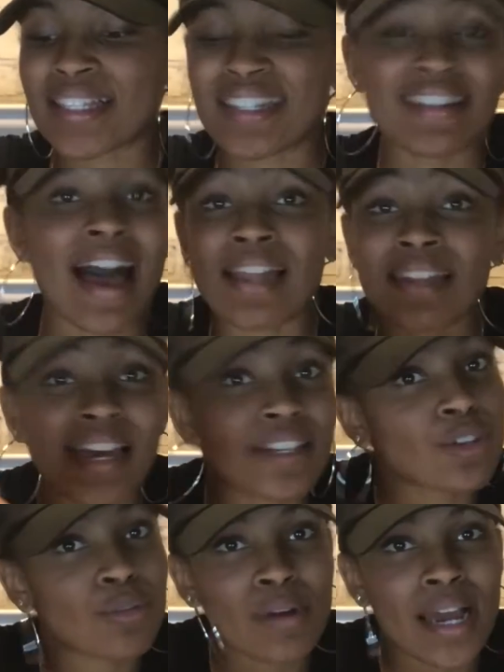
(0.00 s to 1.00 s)
not like
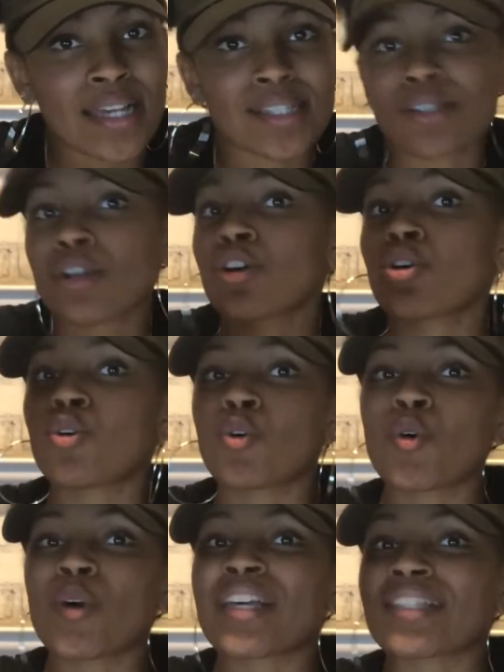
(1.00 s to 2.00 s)
the rest,
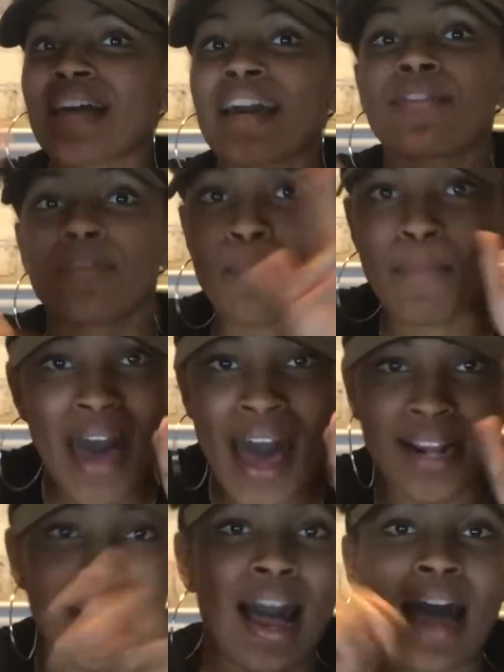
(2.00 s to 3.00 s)
who is like the
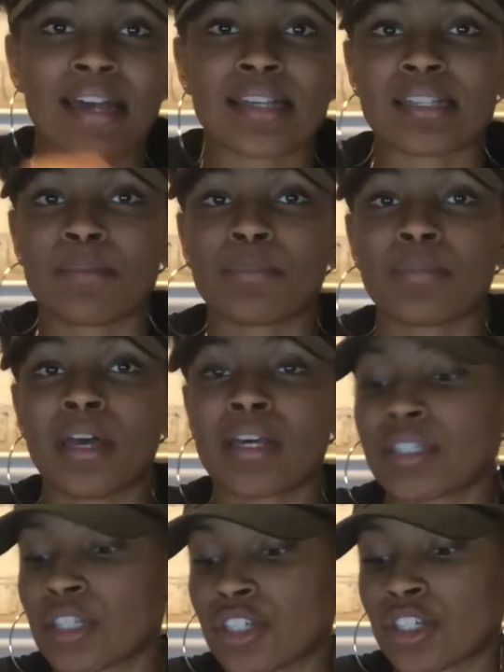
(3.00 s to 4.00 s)
bad guy,
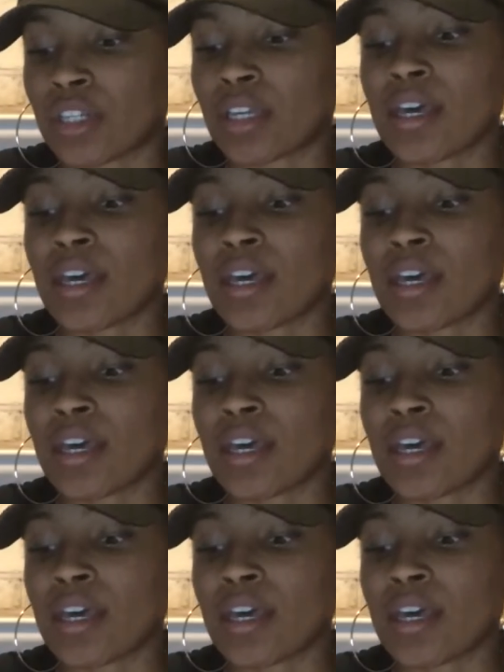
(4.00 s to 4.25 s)
essentially,